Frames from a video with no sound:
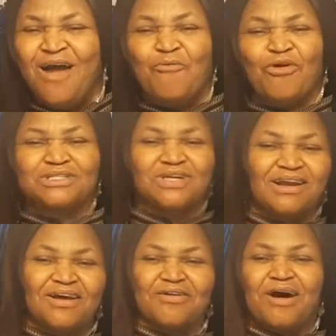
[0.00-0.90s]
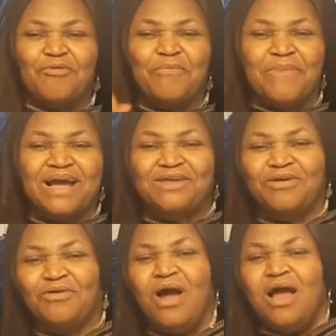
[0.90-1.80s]
will uh, turn around will make
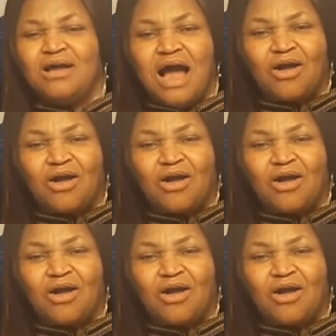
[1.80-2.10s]
you, uh,